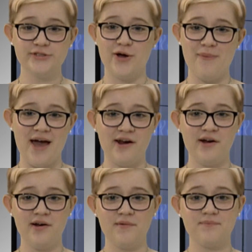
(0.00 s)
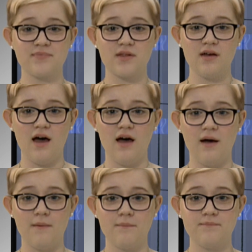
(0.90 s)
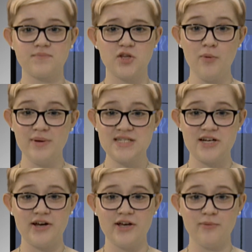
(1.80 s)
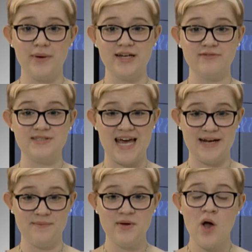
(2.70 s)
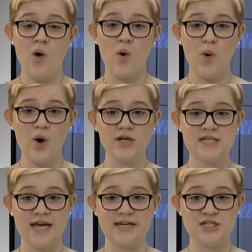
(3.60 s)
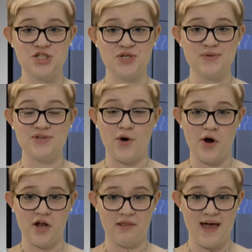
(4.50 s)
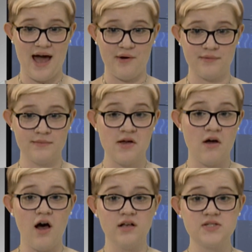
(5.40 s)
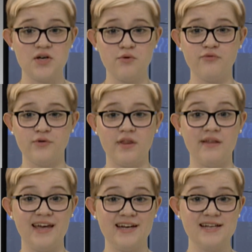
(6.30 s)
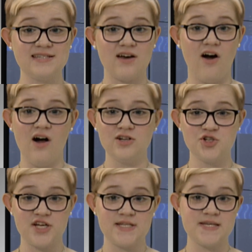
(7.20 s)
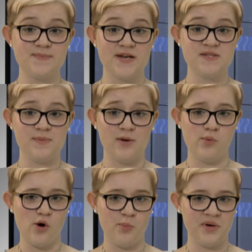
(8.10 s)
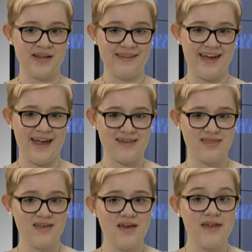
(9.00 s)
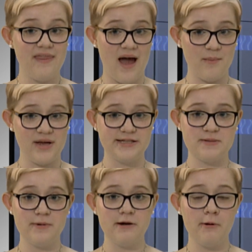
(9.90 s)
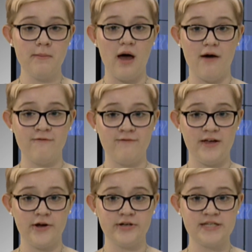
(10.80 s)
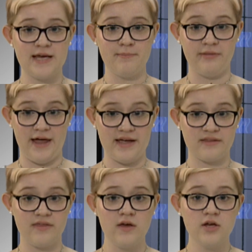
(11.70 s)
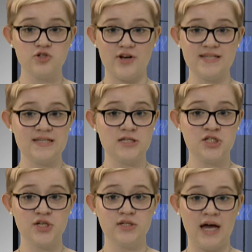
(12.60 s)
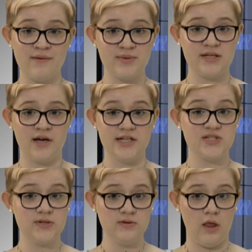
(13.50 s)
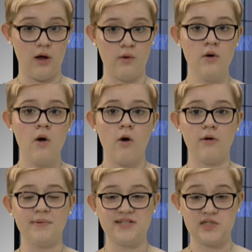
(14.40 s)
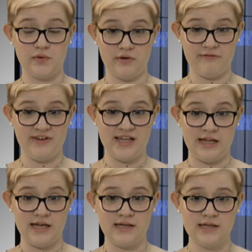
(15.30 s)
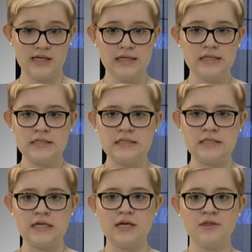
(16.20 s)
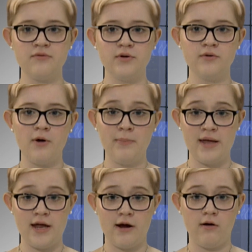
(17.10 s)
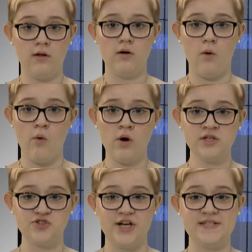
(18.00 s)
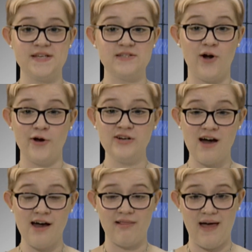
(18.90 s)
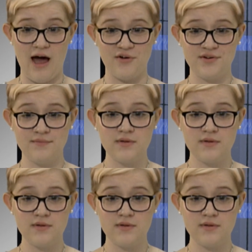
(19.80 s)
No matter, um, no material made of denim or tennis shoes are allowed. Also, for the ladies, all dresses must be appropriate length. That means a minimum of fingertip length. Dresses should not be cut too low or be too revealing. See-through apparel or dresses are not allowed.